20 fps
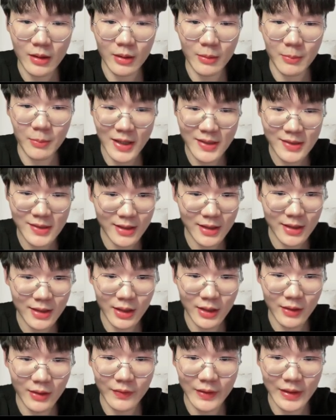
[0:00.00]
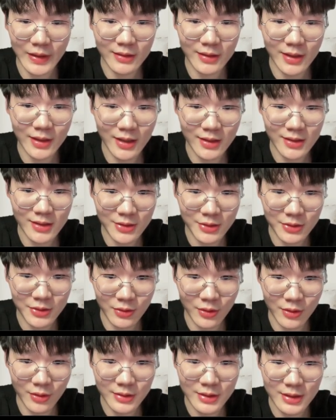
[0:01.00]
basket of index
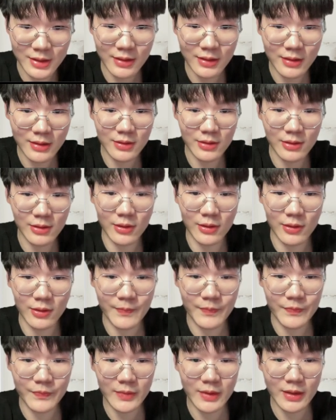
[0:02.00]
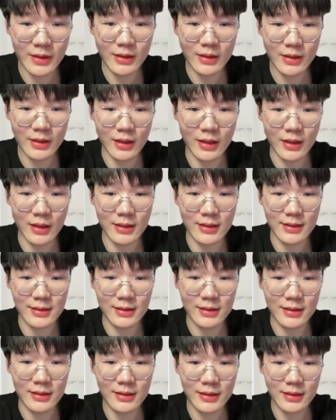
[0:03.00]
stocks, so
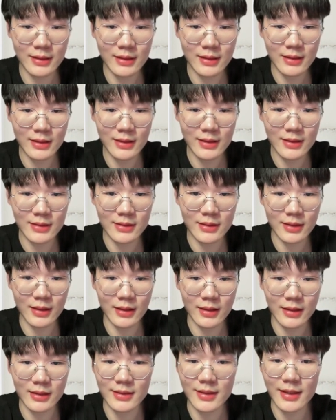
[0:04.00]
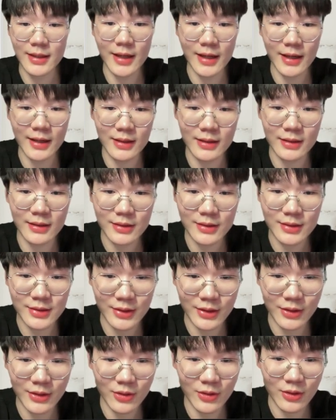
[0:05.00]
they can
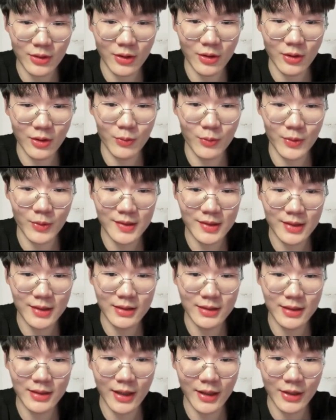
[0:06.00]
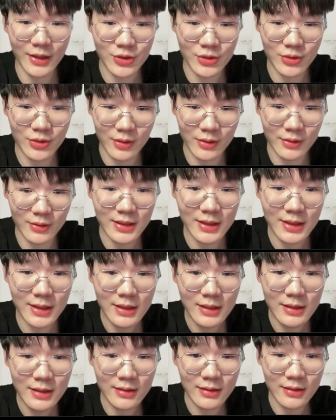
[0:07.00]
sell, or we say they can short
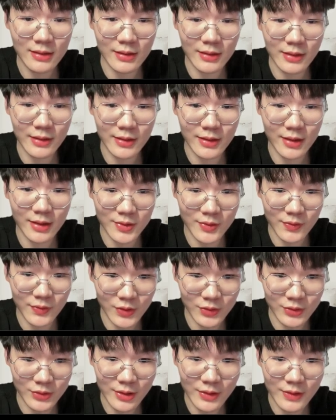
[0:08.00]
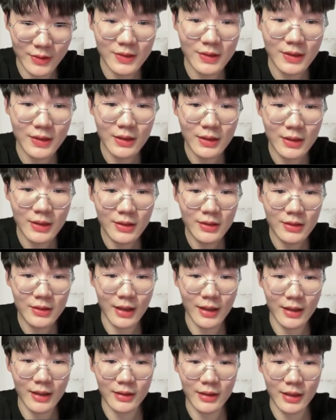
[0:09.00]
the index futures.
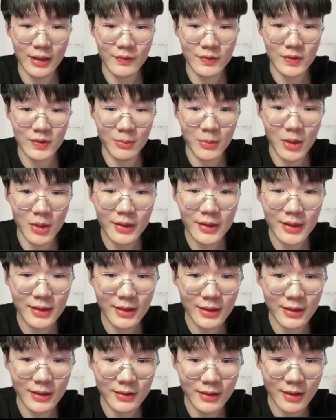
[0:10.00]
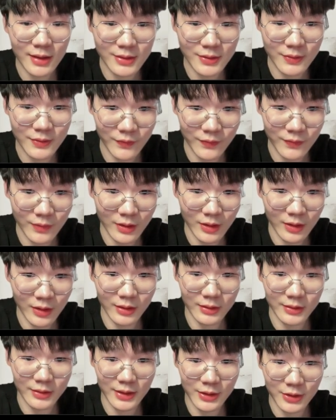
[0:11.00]
And if the market index
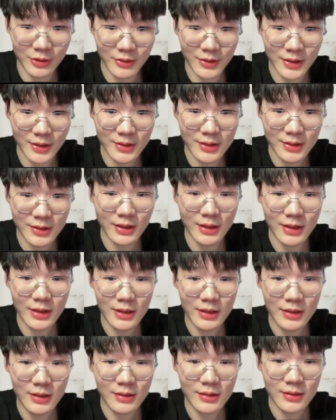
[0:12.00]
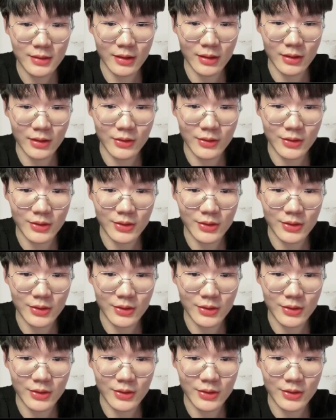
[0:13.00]
decreased, so